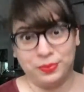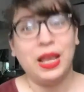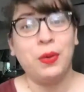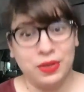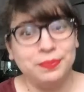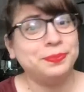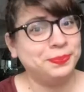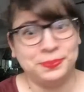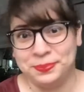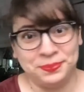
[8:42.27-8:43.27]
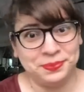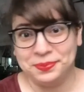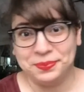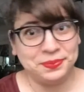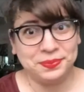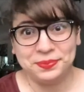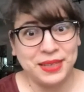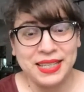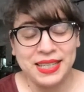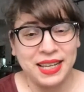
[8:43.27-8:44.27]
they would.
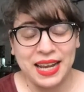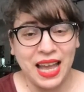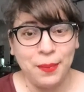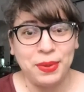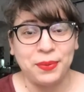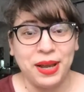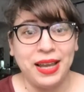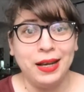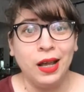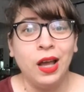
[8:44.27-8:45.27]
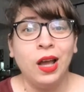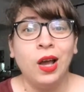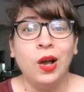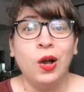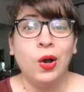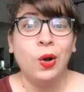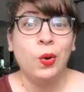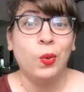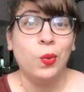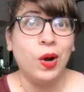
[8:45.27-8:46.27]
That's not going to happen, right?
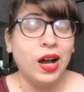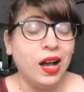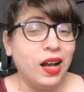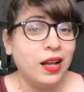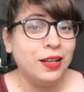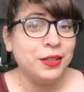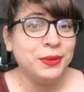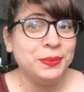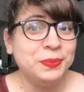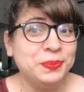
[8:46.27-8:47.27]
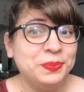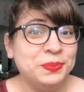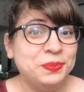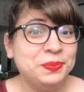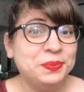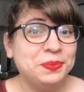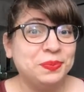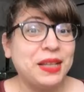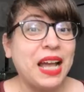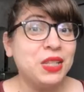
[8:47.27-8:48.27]
Well,
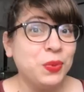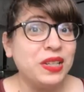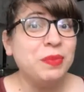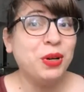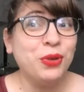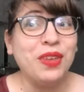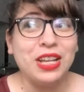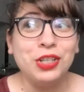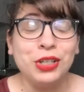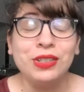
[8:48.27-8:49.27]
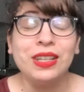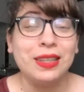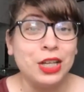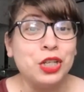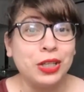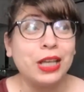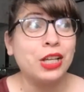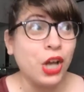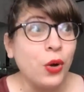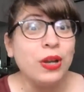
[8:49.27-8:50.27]
that's one motivation that they should
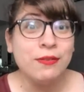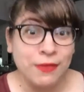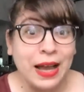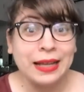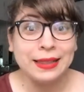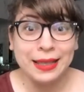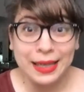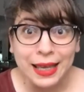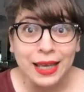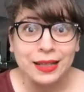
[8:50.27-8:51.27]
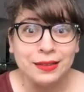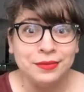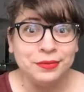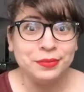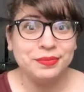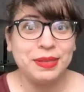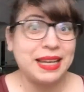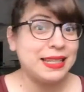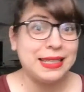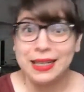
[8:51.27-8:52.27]
go and find the kid,
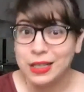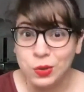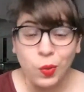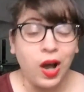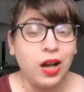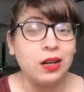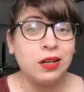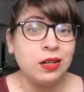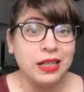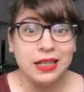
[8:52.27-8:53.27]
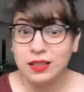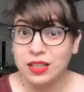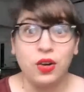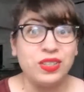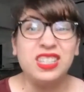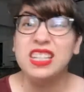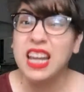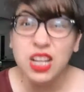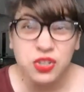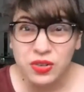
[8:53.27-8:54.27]
because he needs water. It's
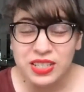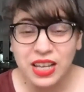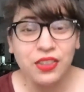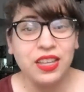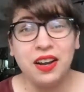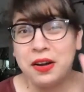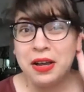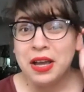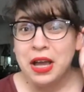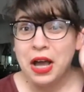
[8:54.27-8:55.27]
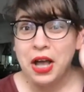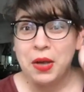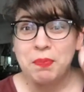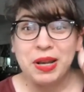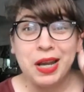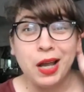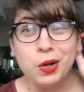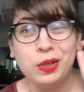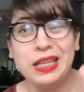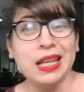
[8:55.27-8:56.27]
dangerous out there. But not
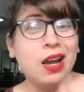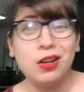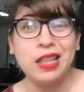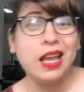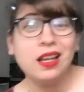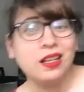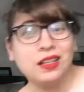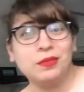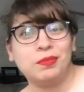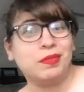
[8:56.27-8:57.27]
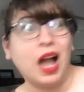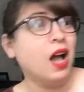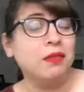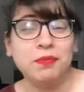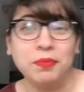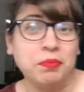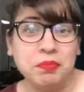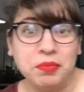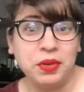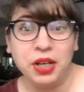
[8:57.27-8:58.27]
only are they going to not
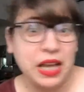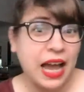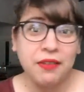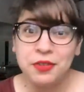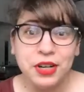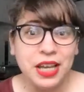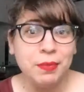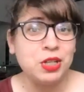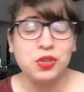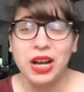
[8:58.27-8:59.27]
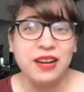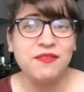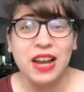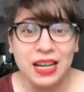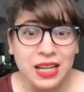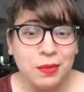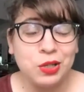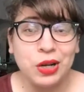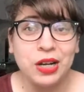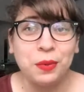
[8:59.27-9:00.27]
look after him and try and find him and
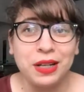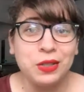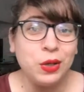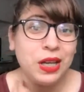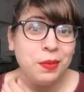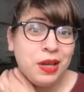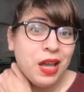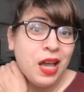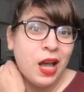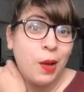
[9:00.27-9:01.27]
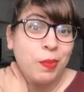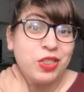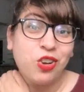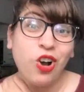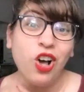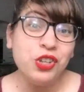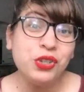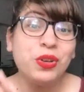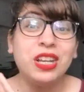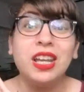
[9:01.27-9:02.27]
try and rescue him, but they're
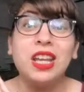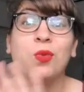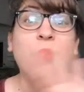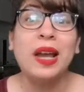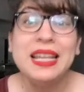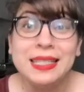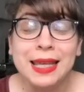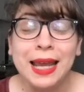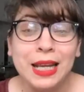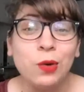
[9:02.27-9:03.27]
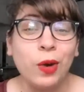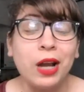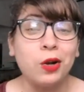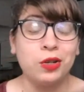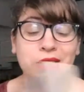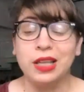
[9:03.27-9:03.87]
also going to erase any records.